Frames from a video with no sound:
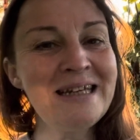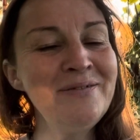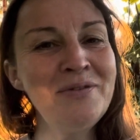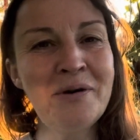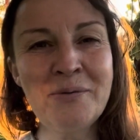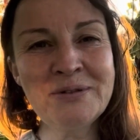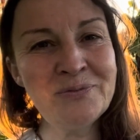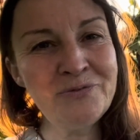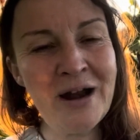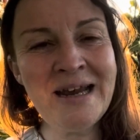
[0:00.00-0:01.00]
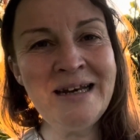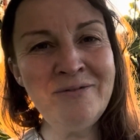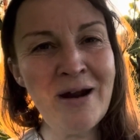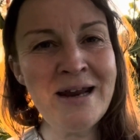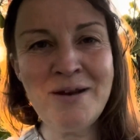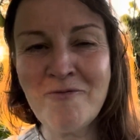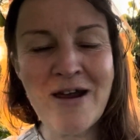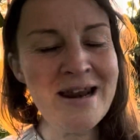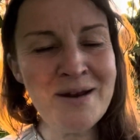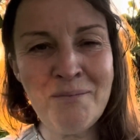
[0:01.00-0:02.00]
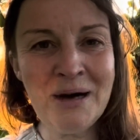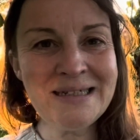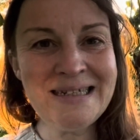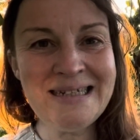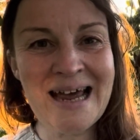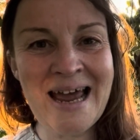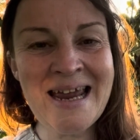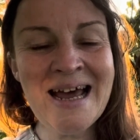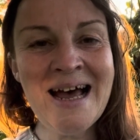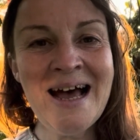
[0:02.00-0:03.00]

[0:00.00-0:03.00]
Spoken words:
even though it was rainy, muddy day.